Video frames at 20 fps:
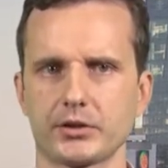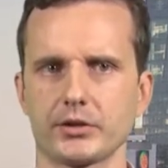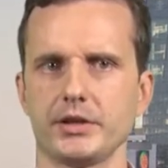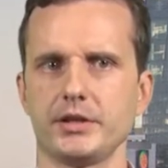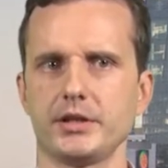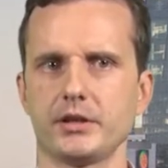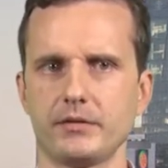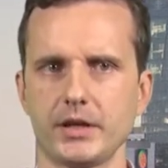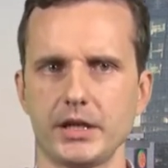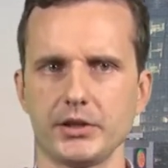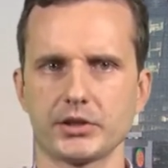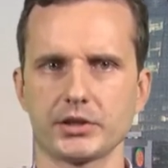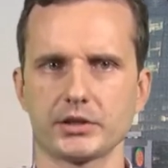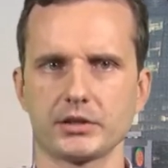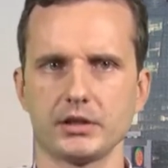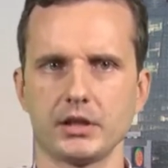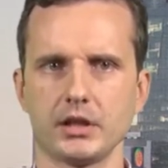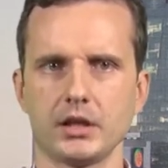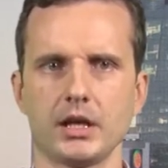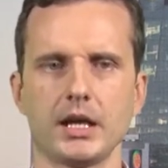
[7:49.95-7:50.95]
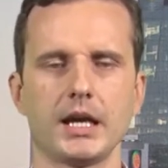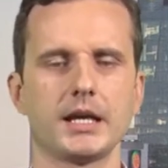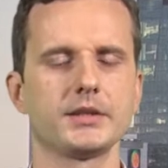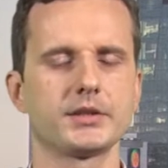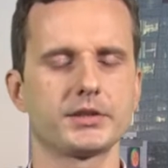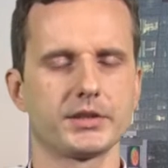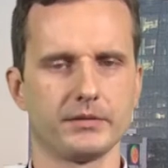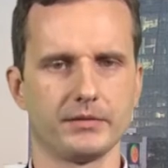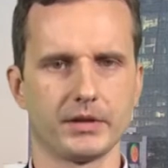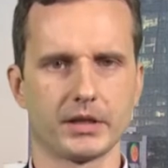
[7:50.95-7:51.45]
innovation and
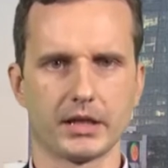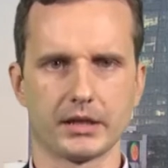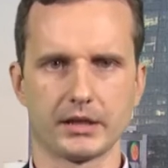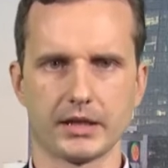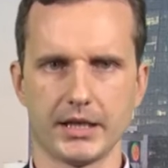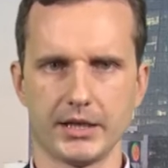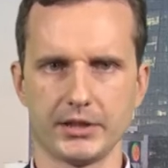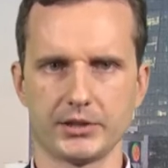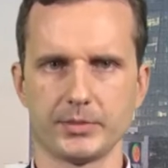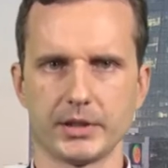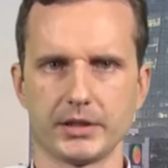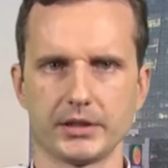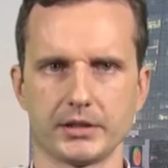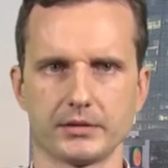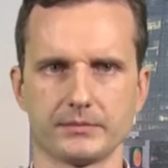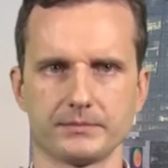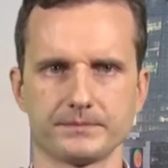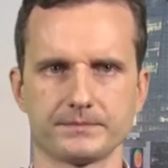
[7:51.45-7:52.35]
civic engagement.